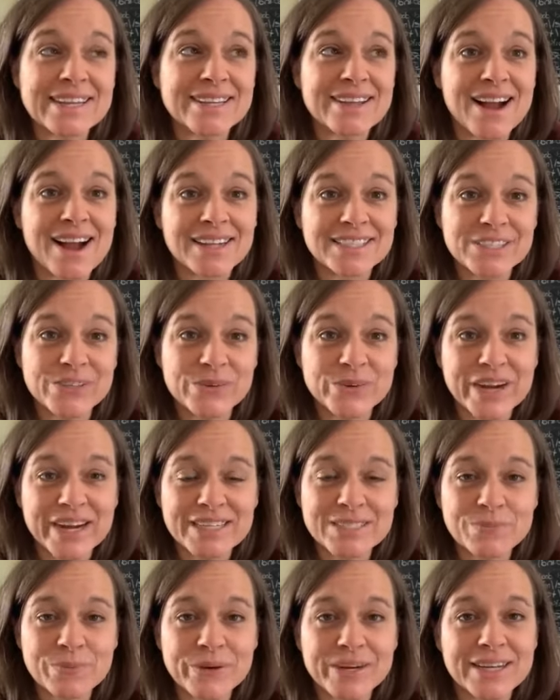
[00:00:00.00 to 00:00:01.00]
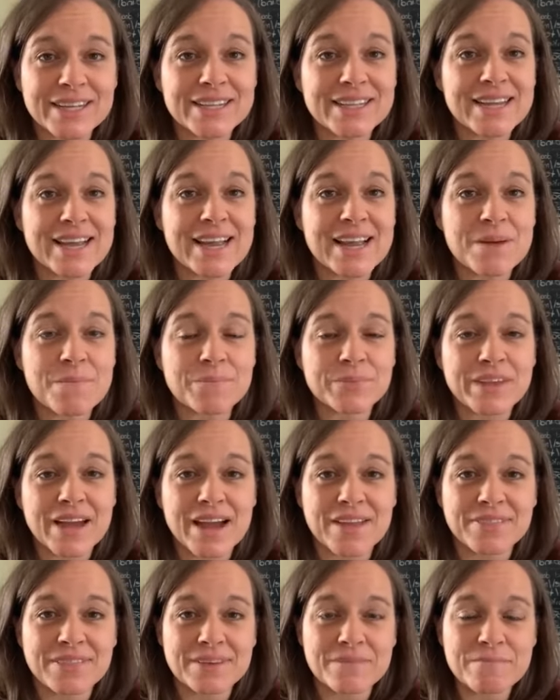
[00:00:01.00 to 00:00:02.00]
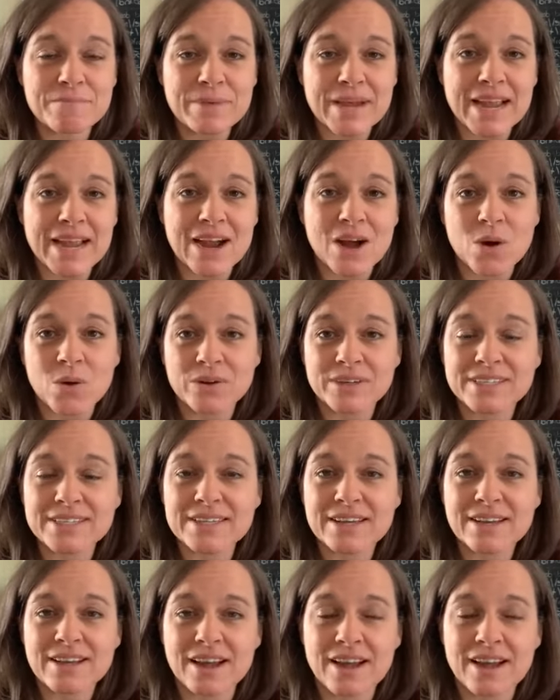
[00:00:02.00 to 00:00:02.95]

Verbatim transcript: Lots you guys printed them, got them bound.